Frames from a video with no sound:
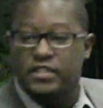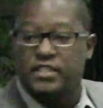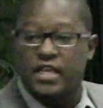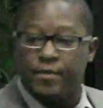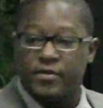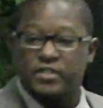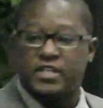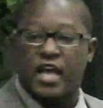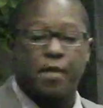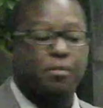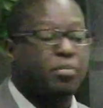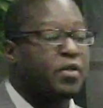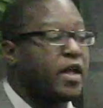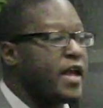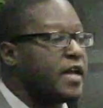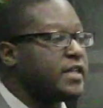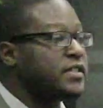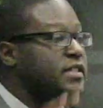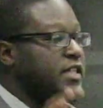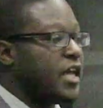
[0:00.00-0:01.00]
the same exact
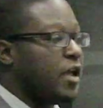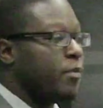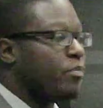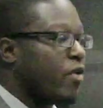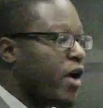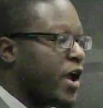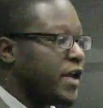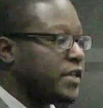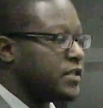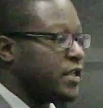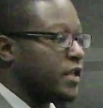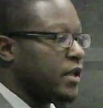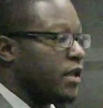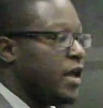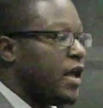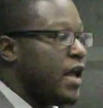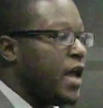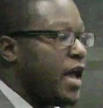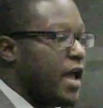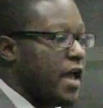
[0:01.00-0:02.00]
plan, same pricing.
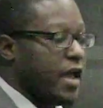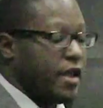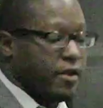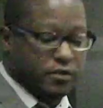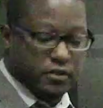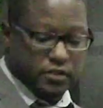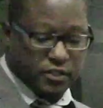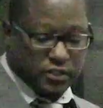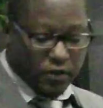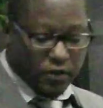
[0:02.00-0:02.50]
And